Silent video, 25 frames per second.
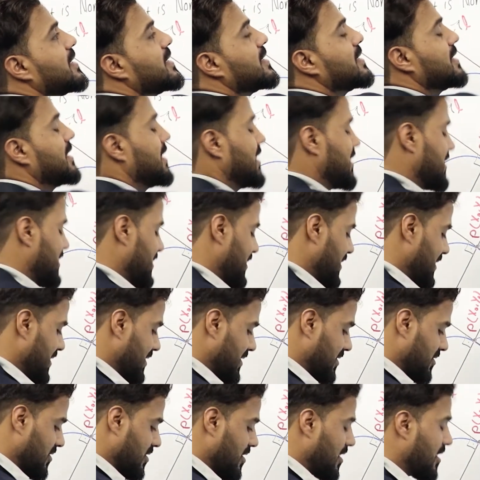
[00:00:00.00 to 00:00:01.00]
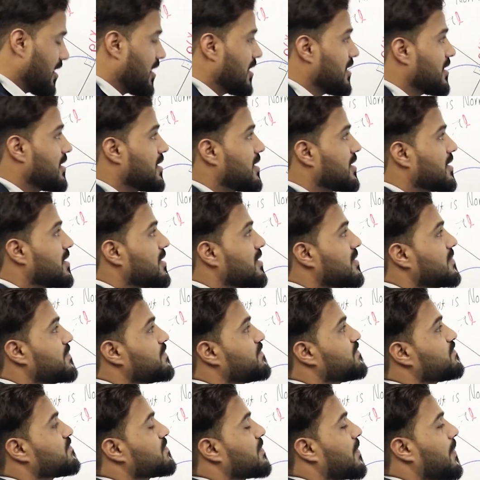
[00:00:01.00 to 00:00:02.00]
This is called
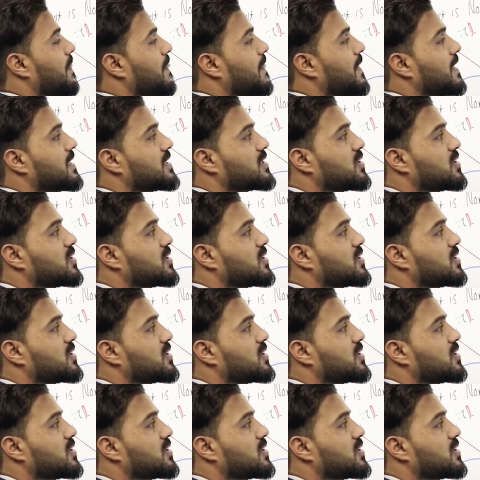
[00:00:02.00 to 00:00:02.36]
the